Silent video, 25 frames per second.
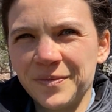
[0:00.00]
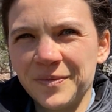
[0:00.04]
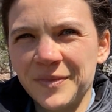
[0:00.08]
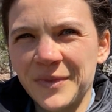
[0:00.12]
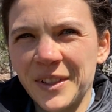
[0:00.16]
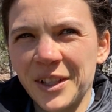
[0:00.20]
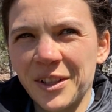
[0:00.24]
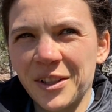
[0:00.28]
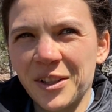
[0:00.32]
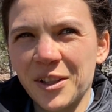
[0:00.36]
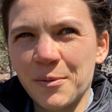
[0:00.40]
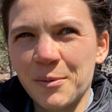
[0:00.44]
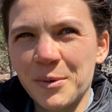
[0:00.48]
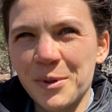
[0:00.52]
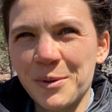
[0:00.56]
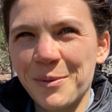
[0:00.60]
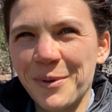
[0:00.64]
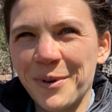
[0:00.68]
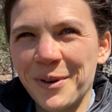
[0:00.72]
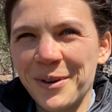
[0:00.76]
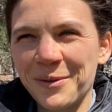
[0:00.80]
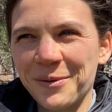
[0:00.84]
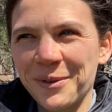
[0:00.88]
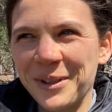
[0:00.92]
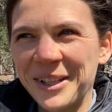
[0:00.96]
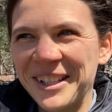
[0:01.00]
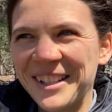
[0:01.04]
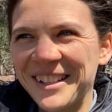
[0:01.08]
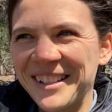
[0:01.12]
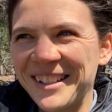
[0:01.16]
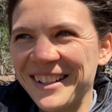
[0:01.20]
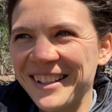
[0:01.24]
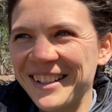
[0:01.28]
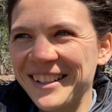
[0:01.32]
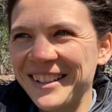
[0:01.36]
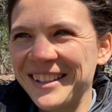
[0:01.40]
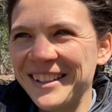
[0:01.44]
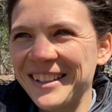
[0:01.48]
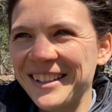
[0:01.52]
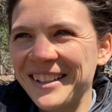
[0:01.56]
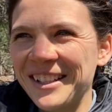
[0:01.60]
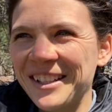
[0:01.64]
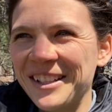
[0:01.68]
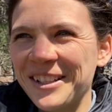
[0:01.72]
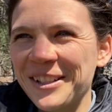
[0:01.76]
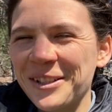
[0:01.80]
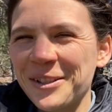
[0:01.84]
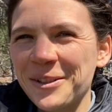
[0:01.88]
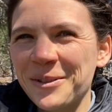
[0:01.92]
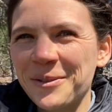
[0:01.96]
here comes more wind.
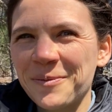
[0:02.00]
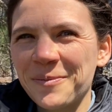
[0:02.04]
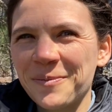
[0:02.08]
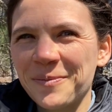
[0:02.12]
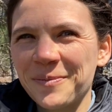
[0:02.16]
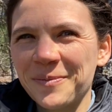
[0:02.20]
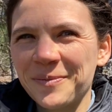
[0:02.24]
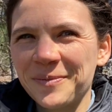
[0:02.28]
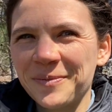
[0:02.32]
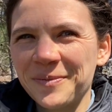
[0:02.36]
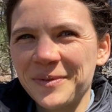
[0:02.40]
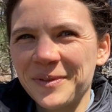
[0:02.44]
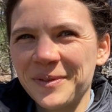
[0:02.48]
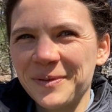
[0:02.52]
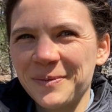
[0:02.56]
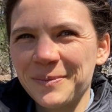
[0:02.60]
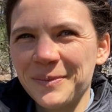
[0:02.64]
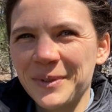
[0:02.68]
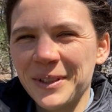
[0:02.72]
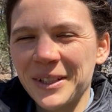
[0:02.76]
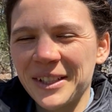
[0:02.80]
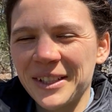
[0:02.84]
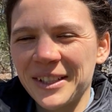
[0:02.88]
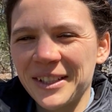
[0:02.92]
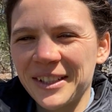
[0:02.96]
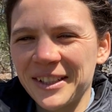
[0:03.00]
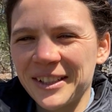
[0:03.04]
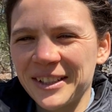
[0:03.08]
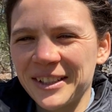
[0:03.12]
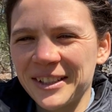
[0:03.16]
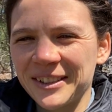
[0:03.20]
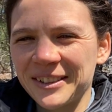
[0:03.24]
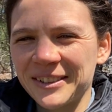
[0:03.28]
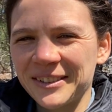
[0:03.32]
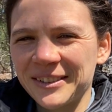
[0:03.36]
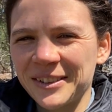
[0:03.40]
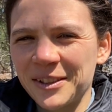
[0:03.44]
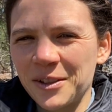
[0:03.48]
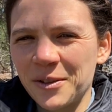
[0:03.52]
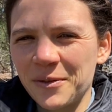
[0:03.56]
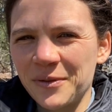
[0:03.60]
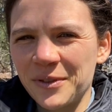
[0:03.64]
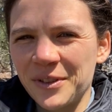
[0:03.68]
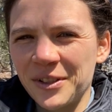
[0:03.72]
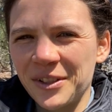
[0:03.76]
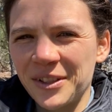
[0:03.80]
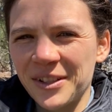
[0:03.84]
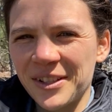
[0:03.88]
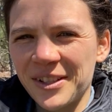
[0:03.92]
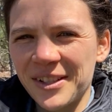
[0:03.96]
But
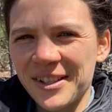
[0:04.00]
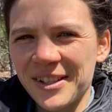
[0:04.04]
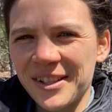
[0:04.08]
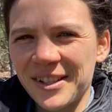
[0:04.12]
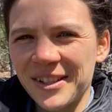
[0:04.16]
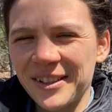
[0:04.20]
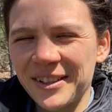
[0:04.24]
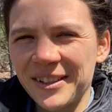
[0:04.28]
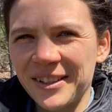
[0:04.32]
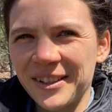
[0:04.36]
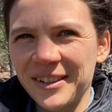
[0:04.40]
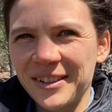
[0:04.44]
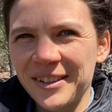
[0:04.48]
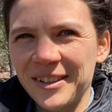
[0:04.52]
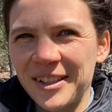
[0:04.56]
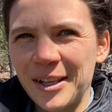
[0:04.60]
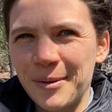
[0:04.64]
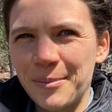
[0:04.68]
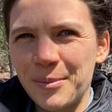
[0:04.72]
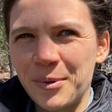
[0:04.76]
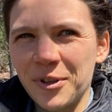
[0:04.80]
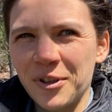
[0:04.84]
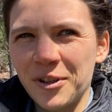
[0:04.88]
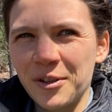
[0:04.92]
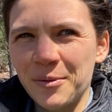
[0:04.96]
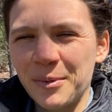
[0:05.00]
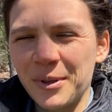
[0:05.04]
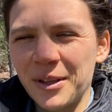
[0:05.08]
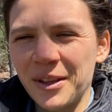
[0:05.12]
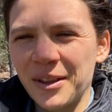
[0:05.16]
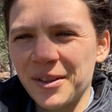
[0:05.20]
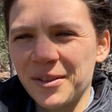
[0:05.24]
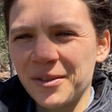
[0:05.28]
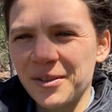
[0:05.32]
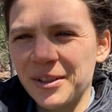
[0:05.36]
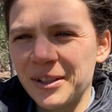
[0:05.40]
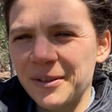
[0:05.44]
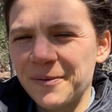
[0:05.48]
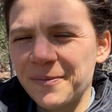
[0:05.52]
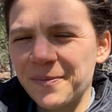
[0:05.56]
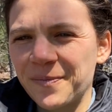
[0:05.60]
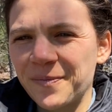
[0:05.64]
hopefully you can keep hearing me through it.